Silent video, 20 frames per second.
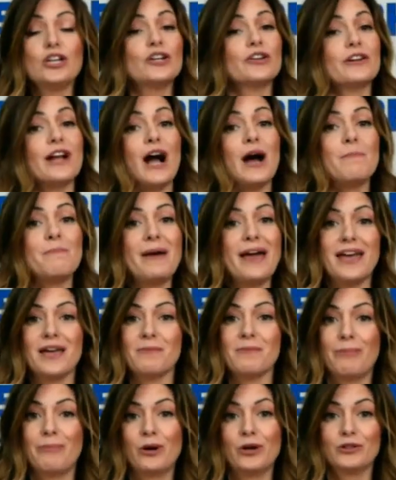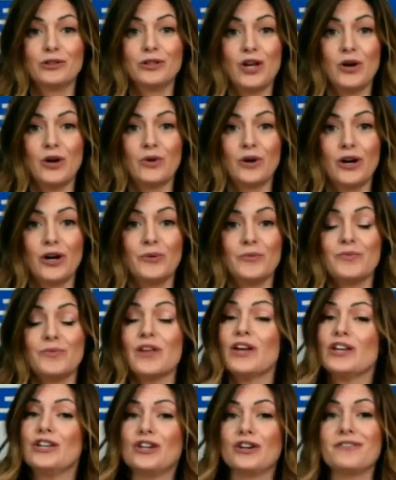You're not paying per logo.
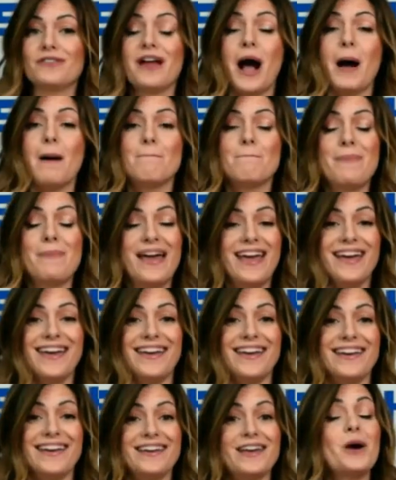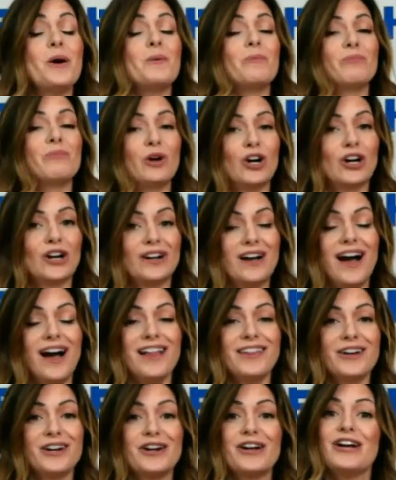You're not paying per
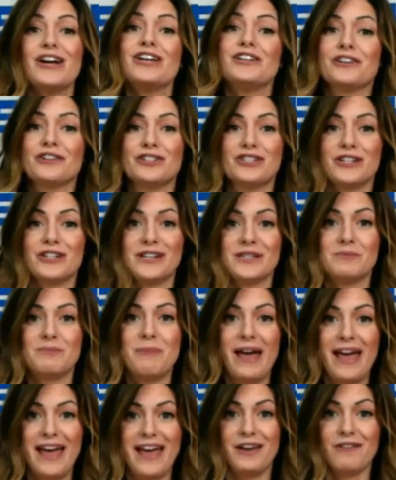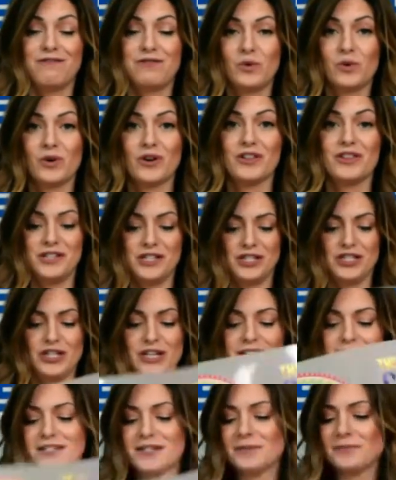color. You're just paying for the
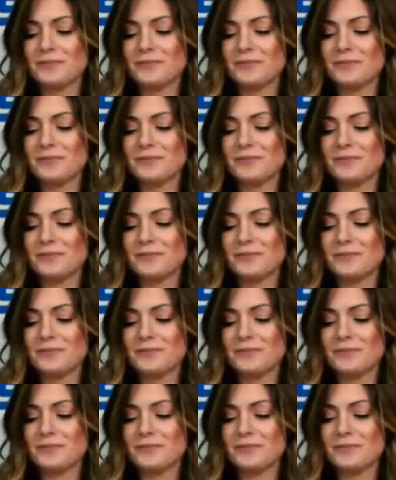sheet.